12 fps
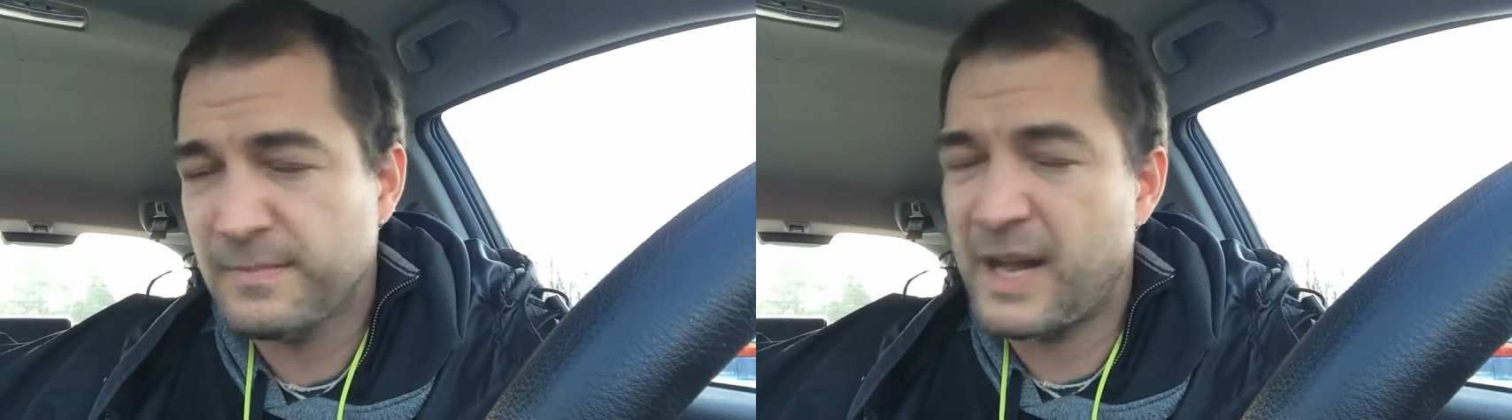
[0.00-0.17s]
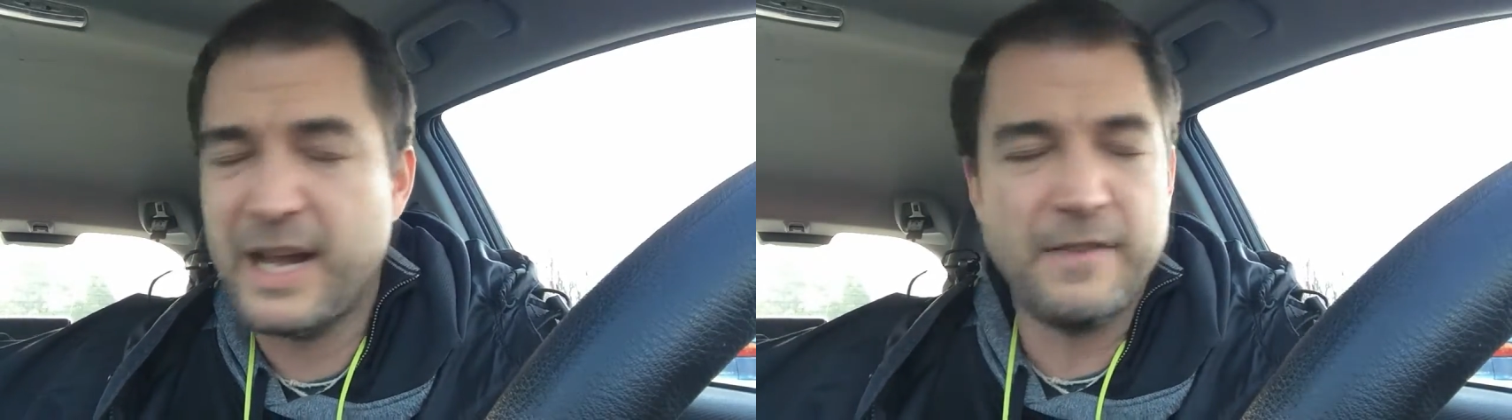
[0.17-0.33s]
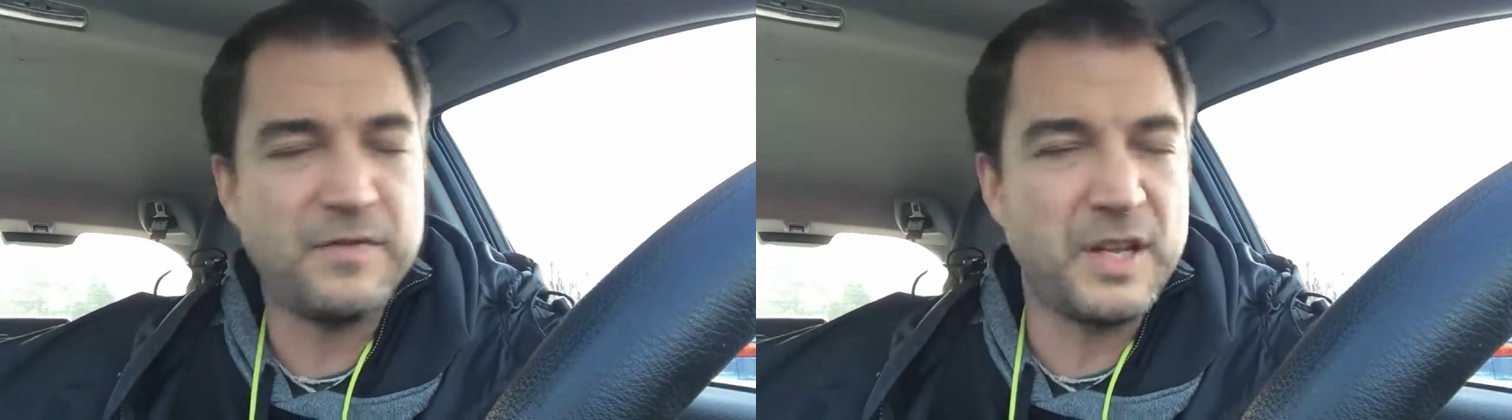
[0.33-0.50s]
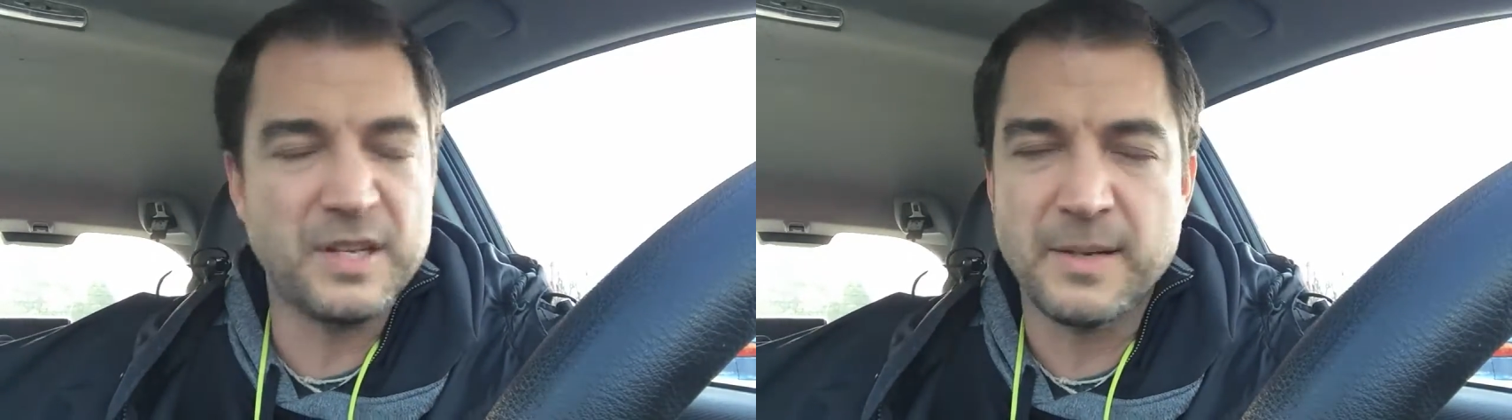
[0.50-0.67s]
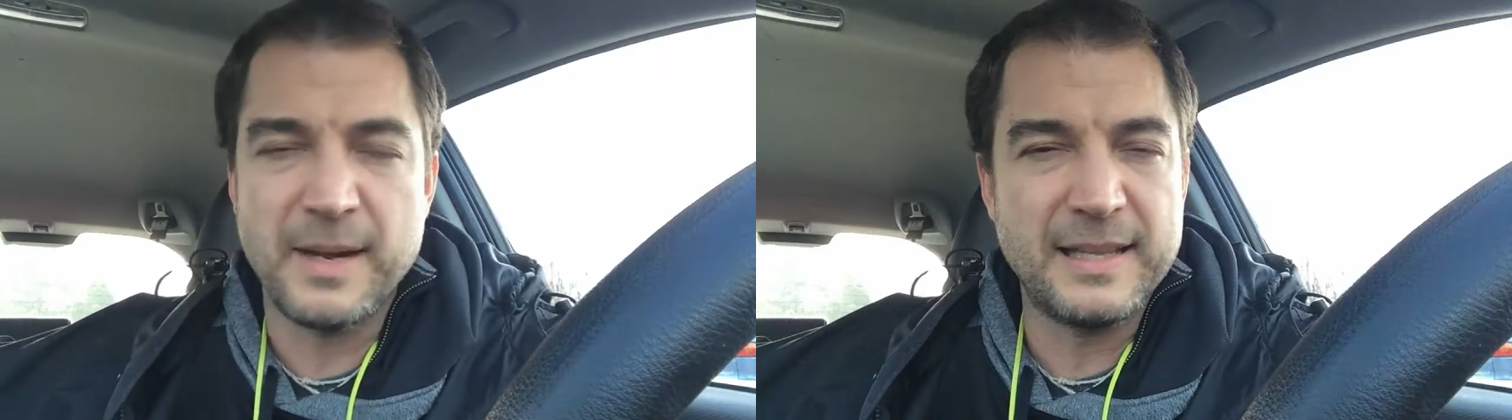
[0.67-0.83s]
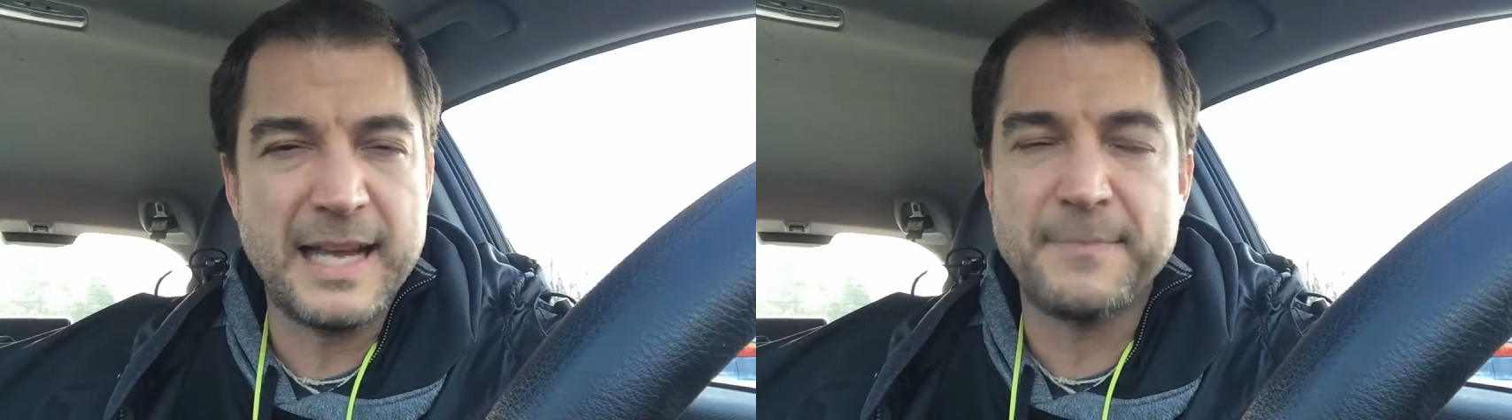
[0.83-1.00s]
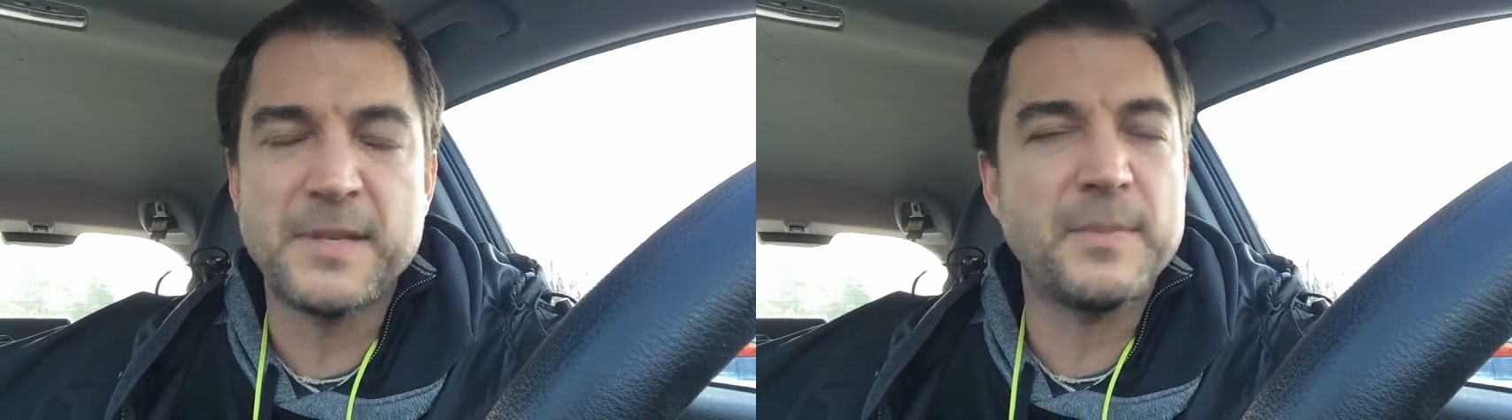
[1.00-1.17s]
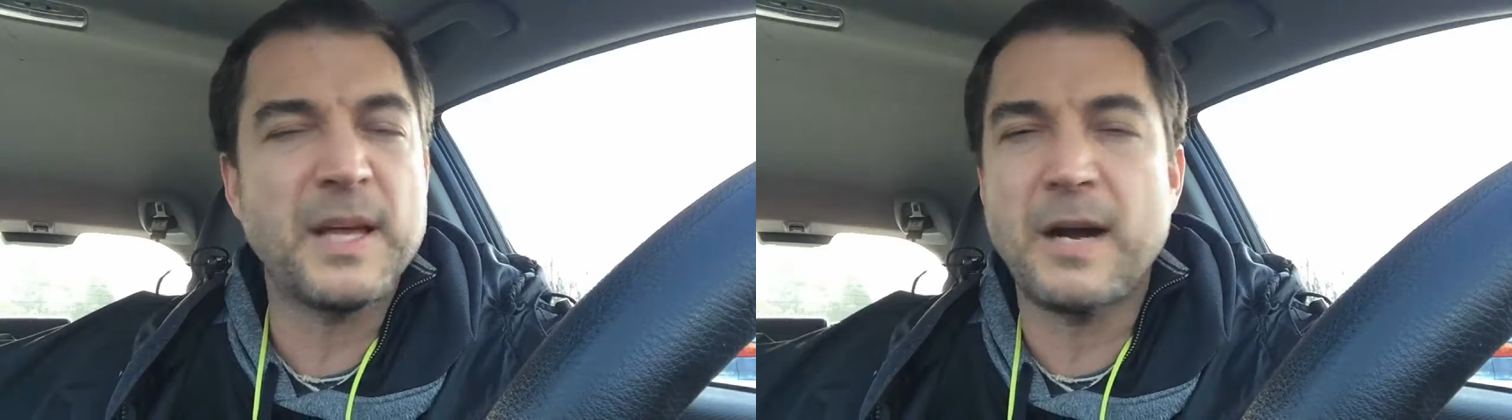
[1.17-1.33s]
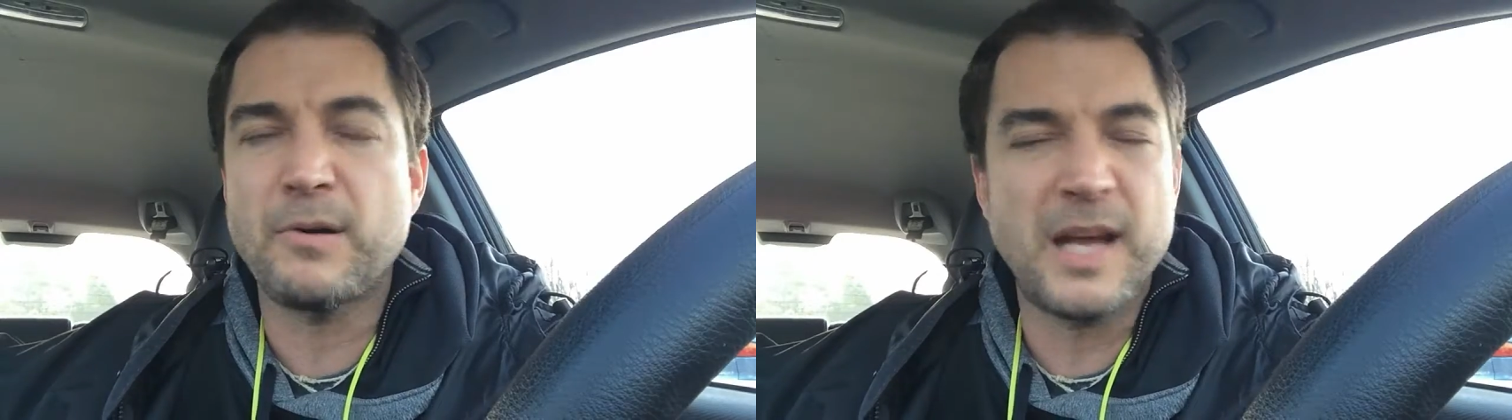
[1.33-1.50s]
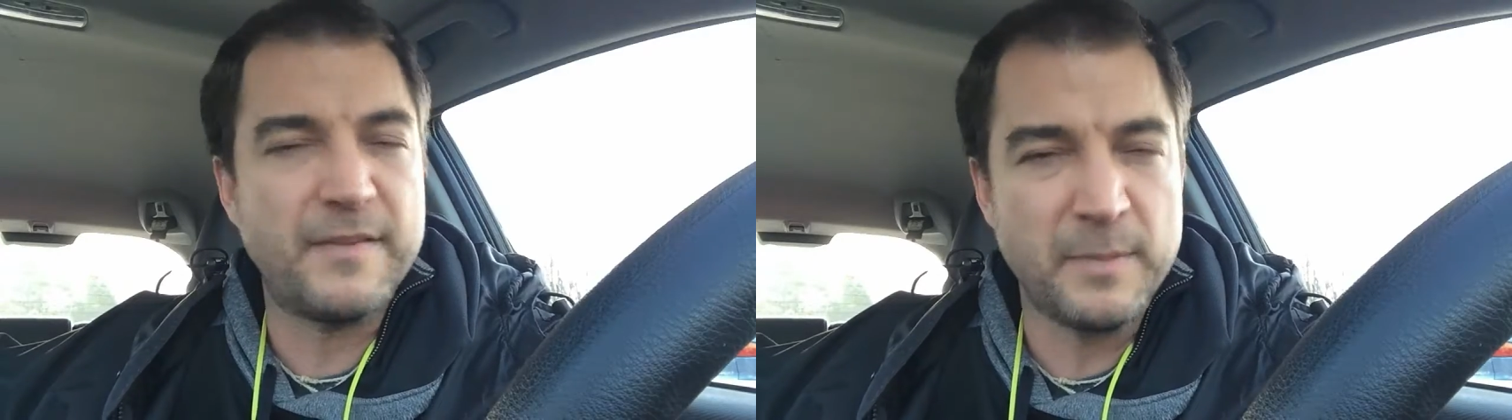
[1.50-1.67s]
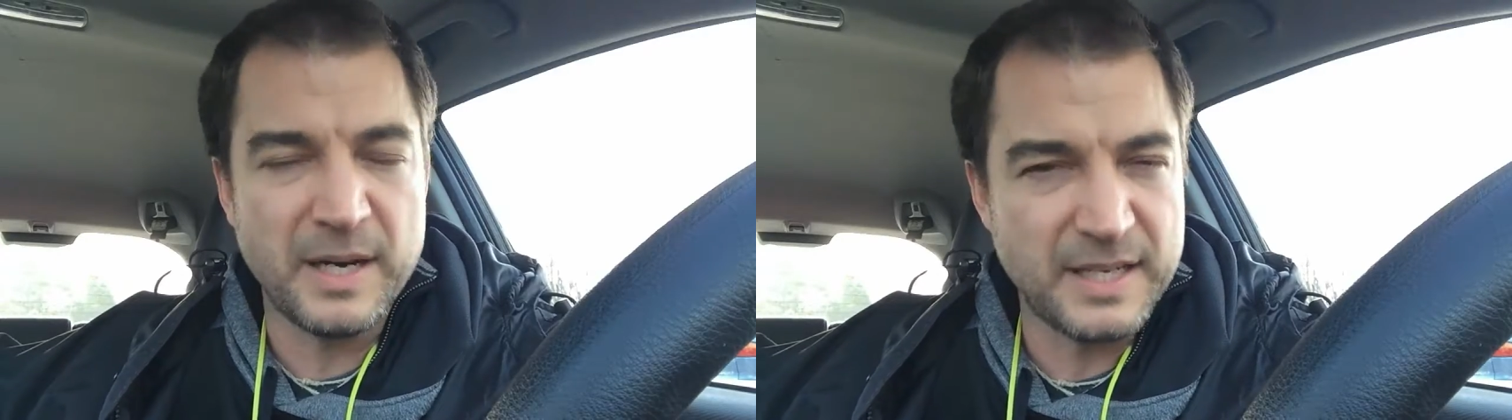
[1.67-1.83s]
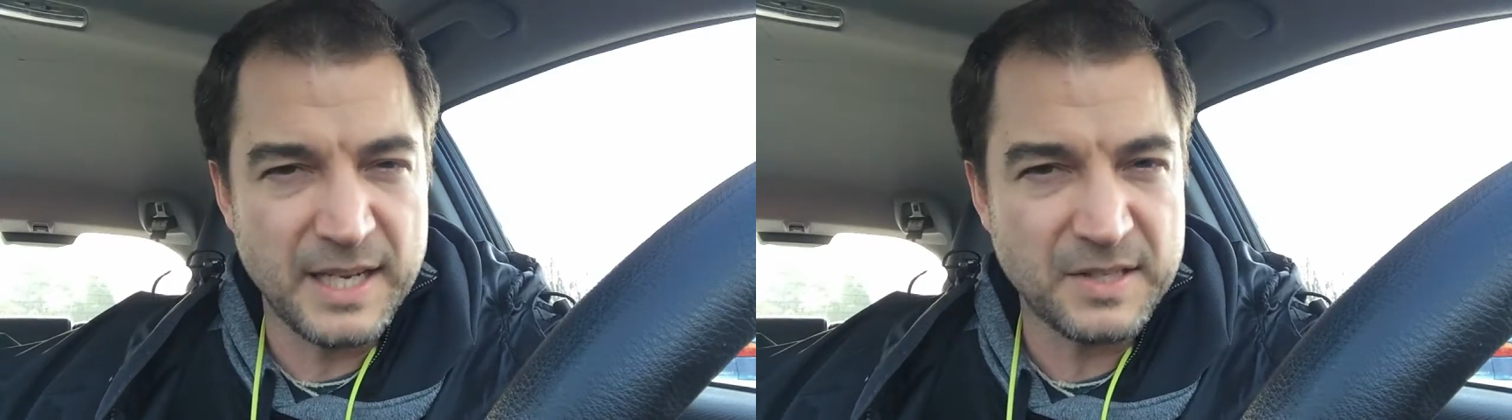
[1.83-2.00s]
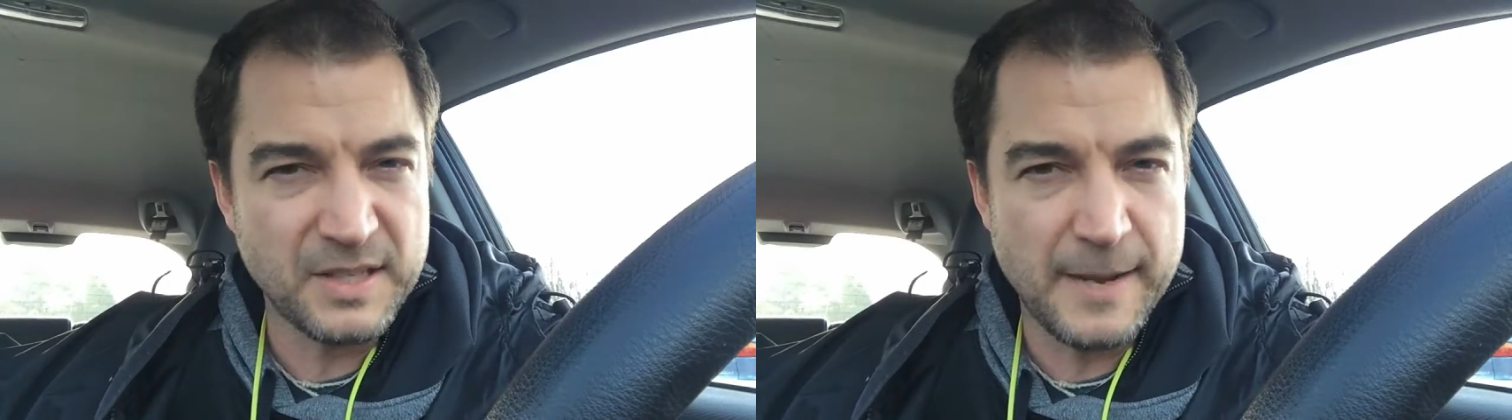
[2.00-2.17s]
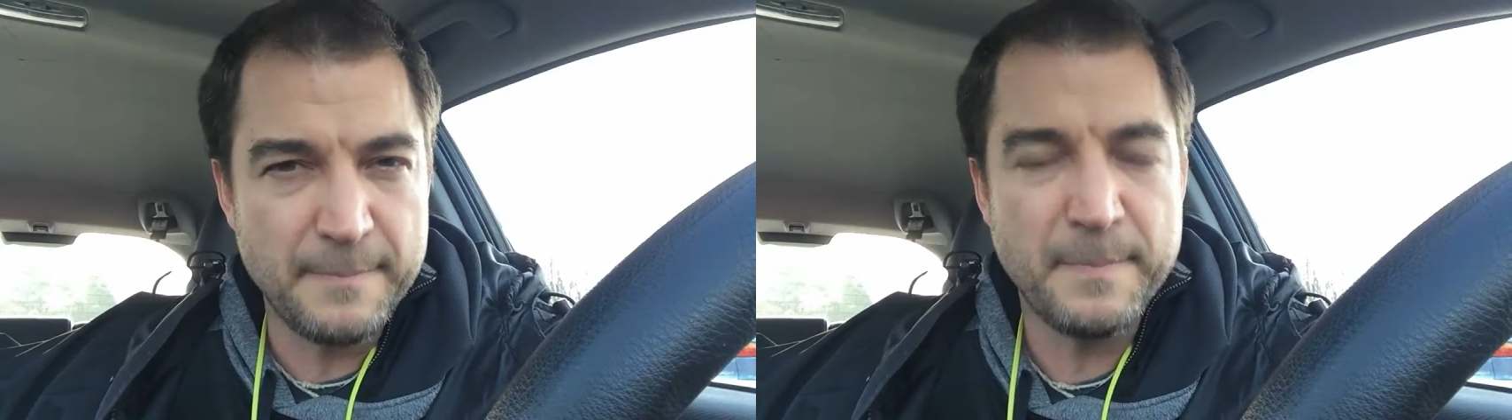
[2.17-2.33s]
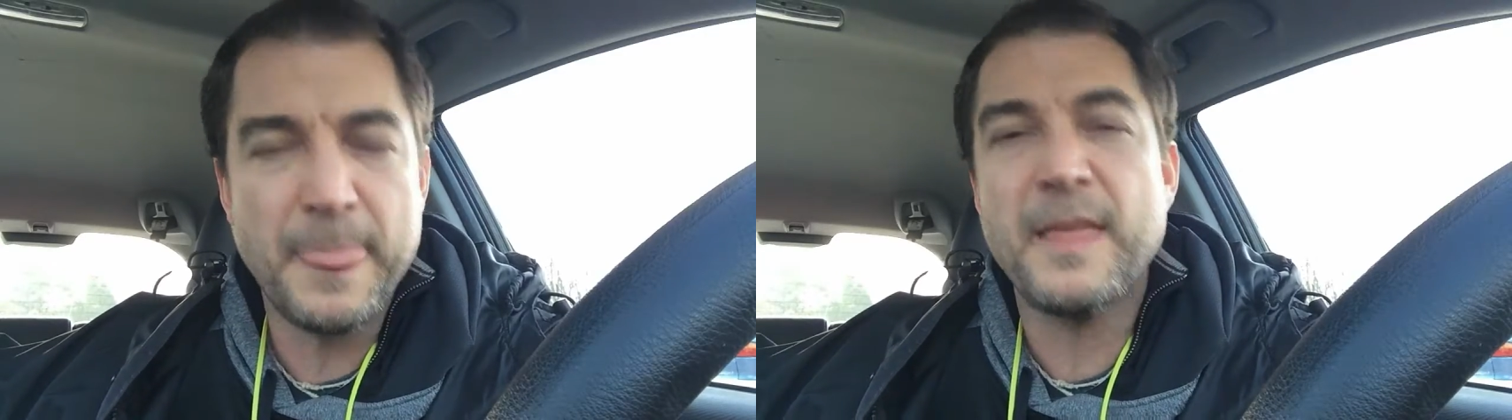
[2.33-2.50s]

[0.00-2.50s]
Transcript: I have things on my laptop that I don't have on my desktop.